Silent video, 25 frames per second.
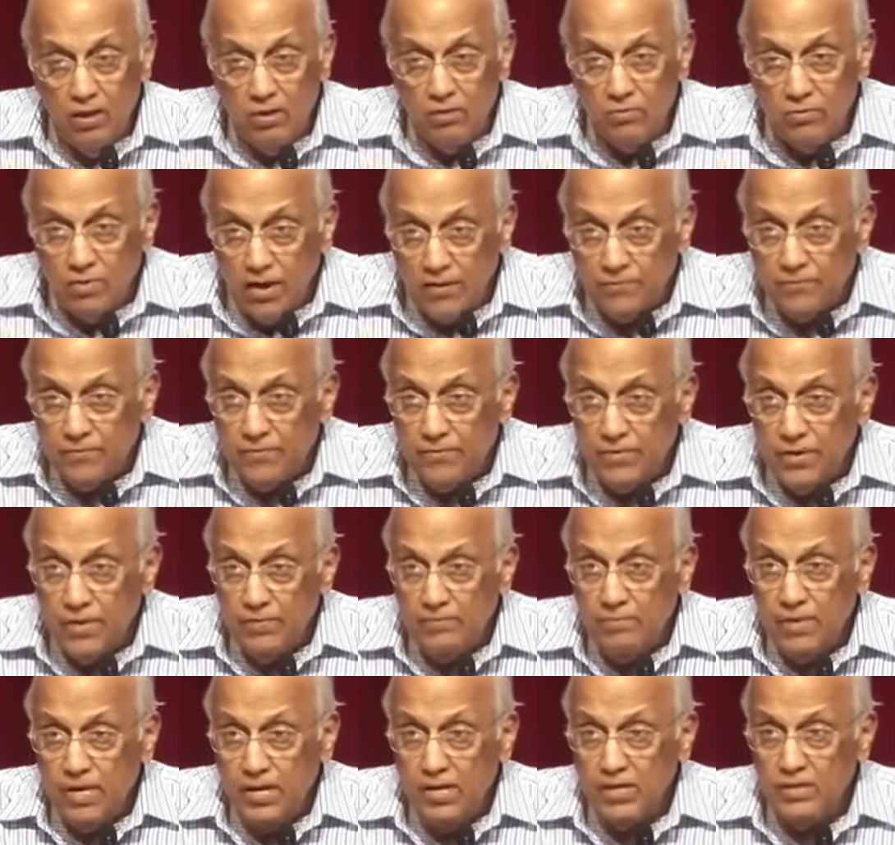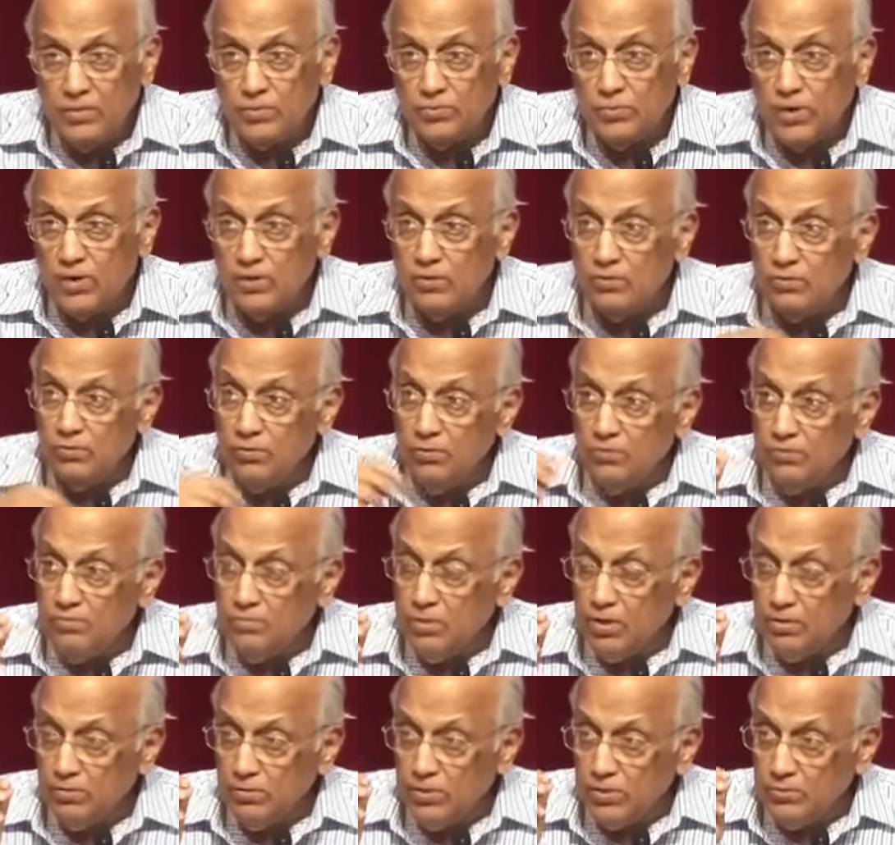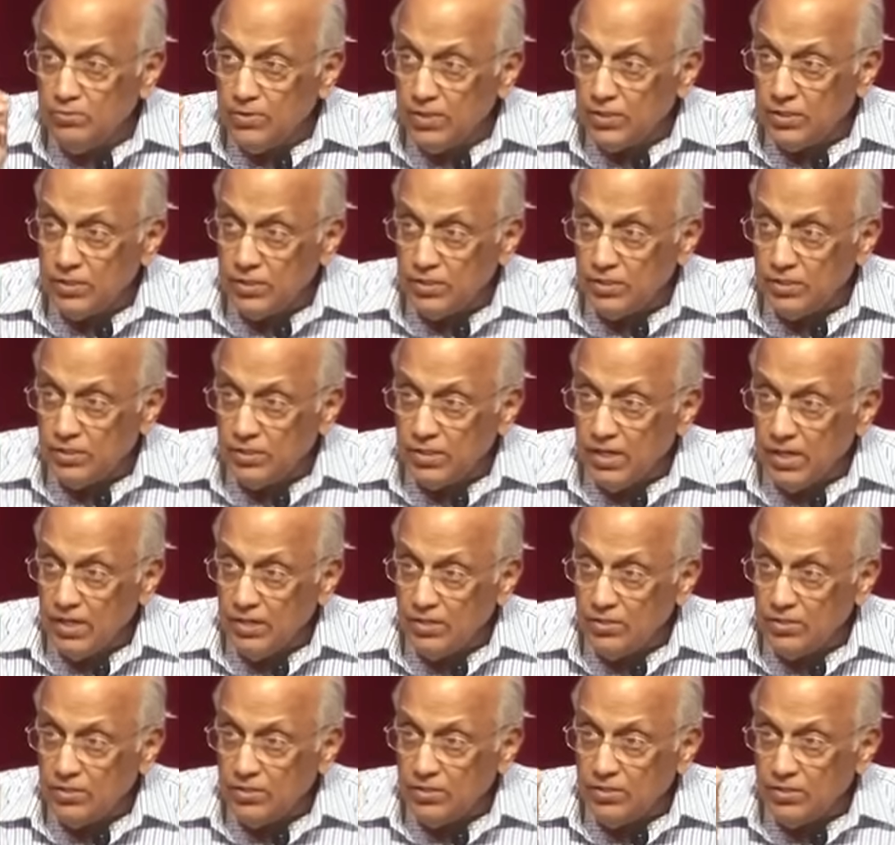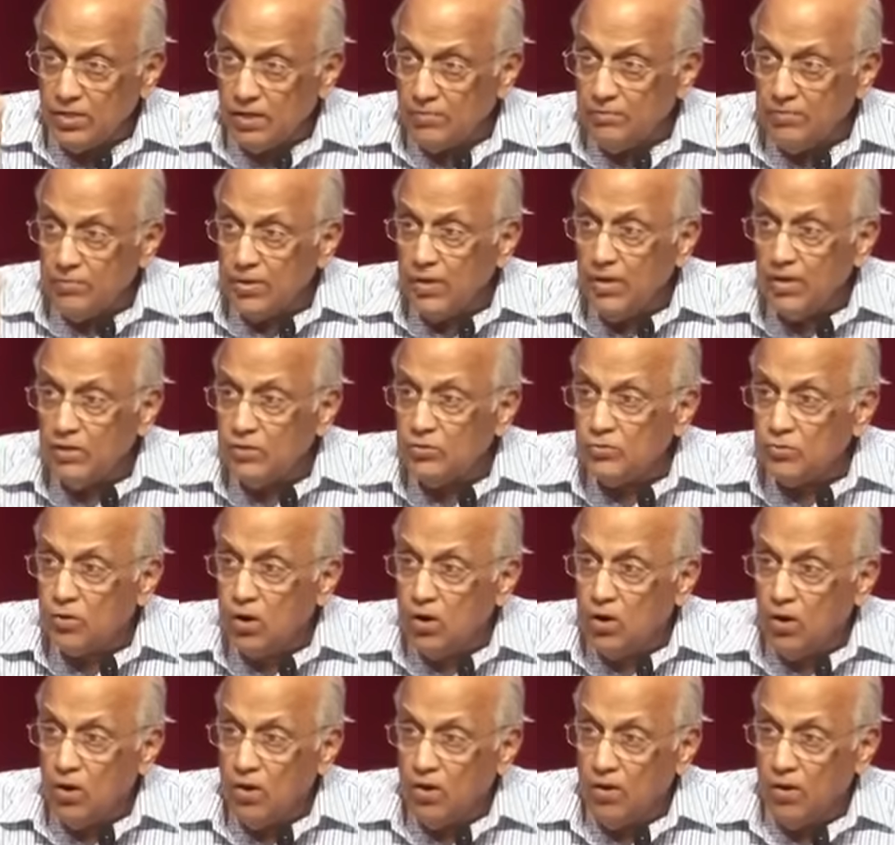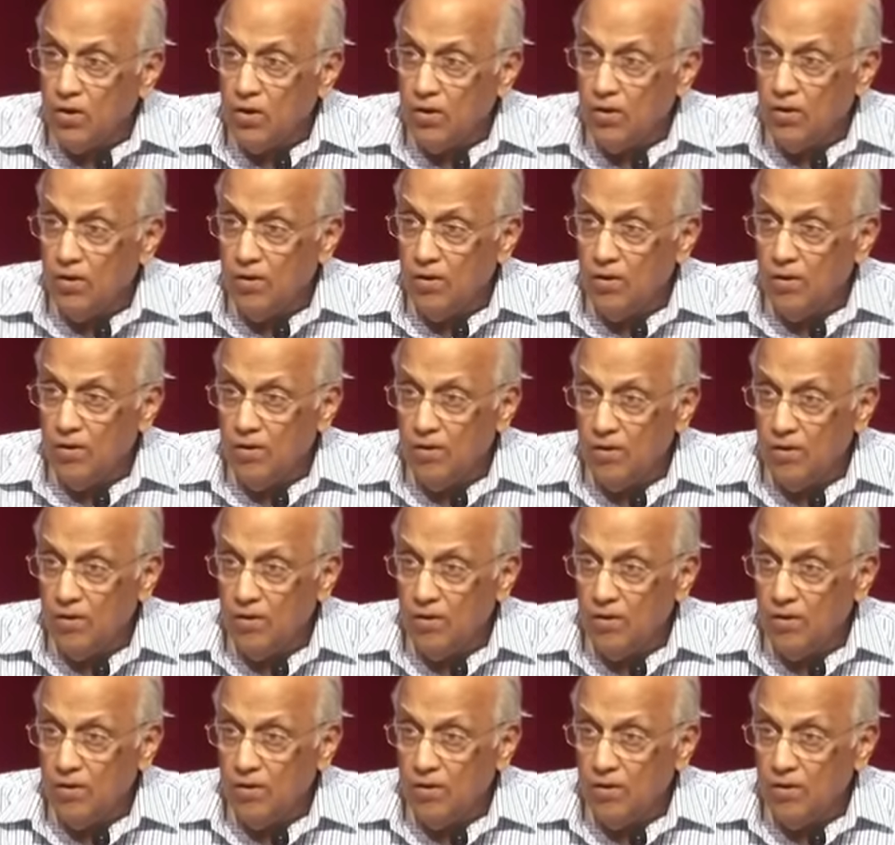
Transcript: Referee means one who blows a whistle saying something is wrong.